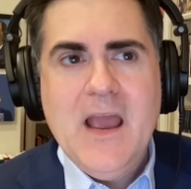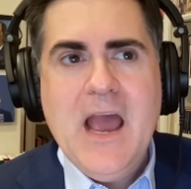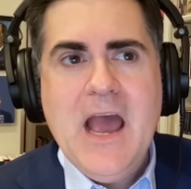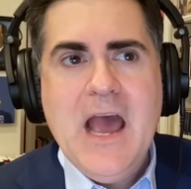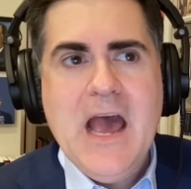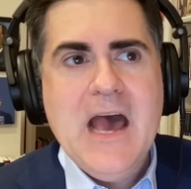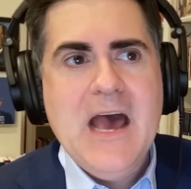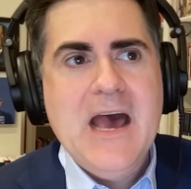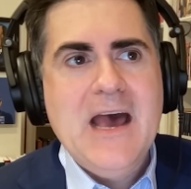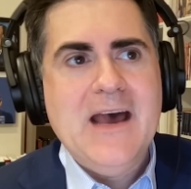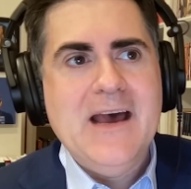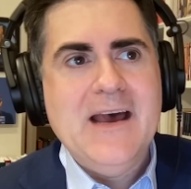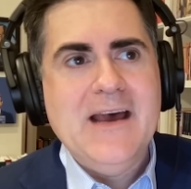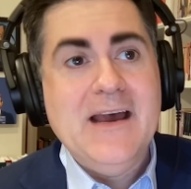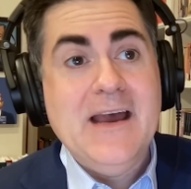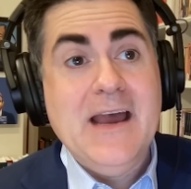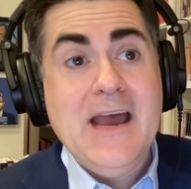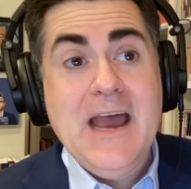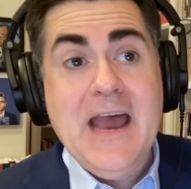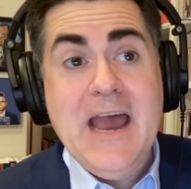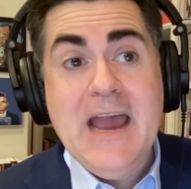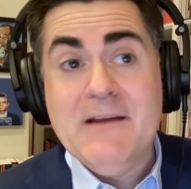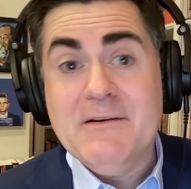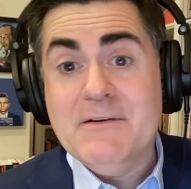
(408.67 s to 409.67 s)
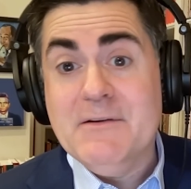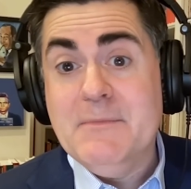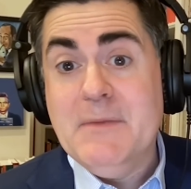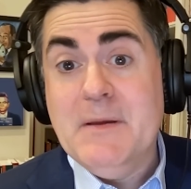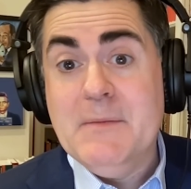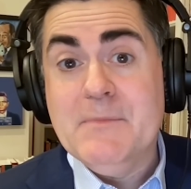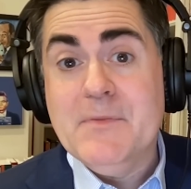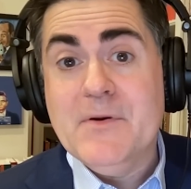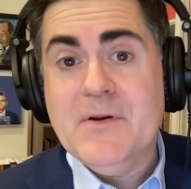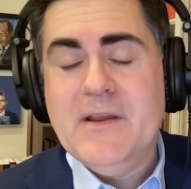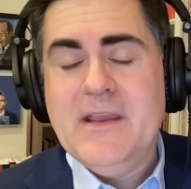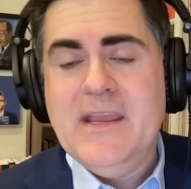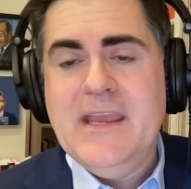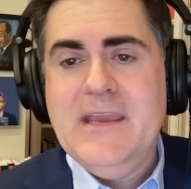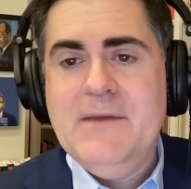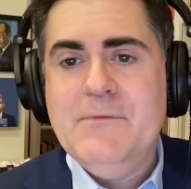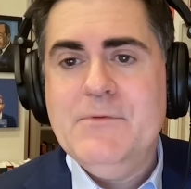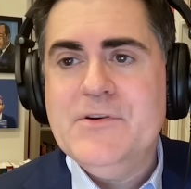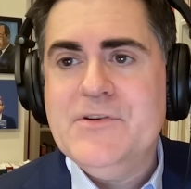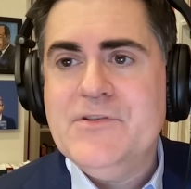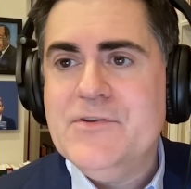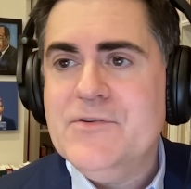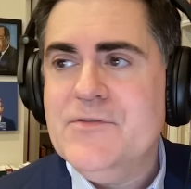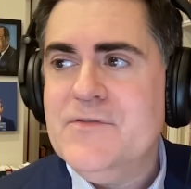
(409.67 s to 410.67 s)
I remember he
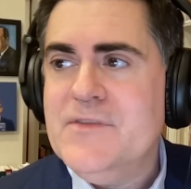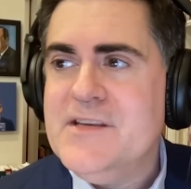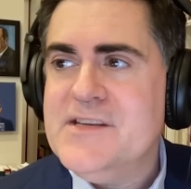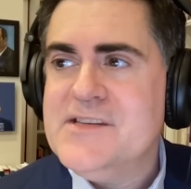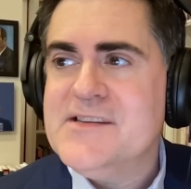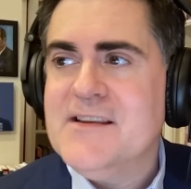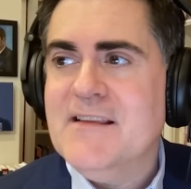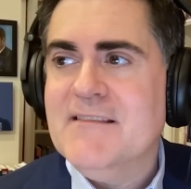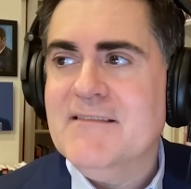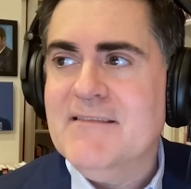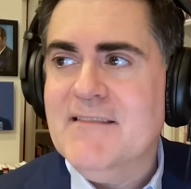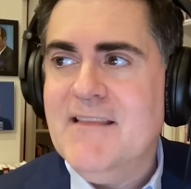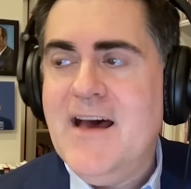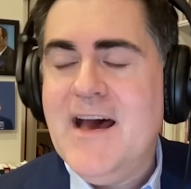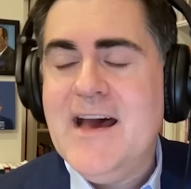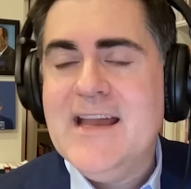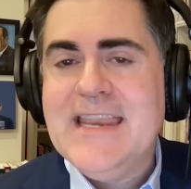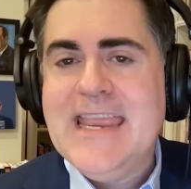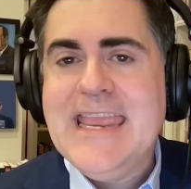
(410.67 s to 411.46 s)
would do this a lot.